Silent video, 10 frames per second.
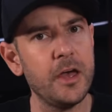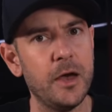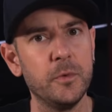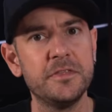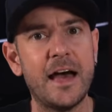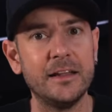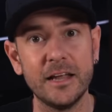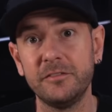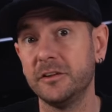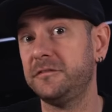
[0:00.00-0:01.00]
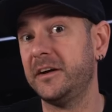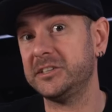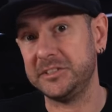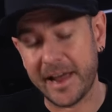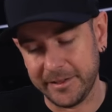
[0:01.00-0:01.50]
And with that level of
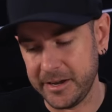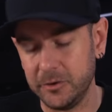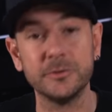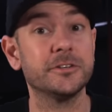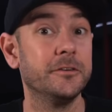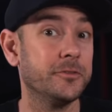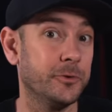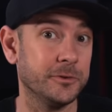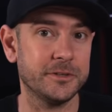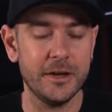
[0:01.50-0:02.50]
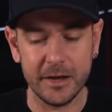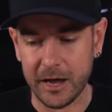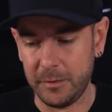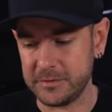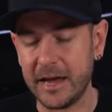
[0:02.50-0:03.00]
functionality also, of course,
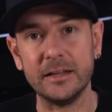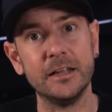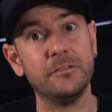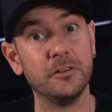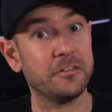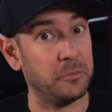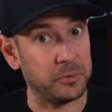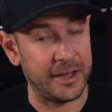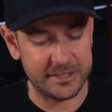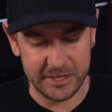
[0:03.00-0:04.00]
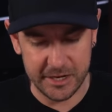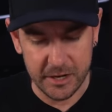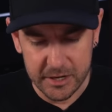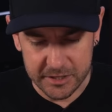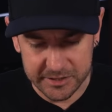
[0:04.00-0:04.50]
comes a level of complexity.
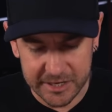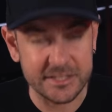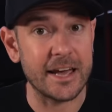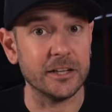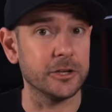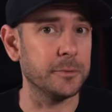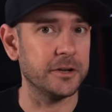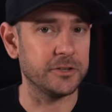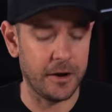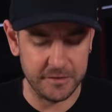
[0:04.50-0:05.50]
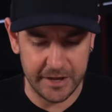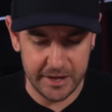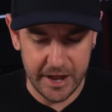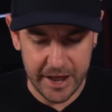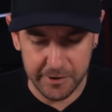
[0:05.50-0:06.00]
So it does take a little bit of time to get
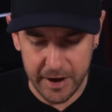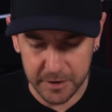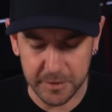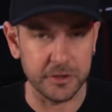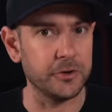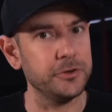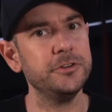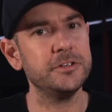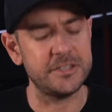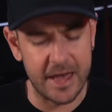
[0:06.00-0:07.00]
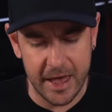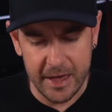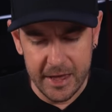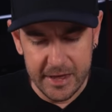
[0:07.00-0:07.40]
your head around it. But the good news news there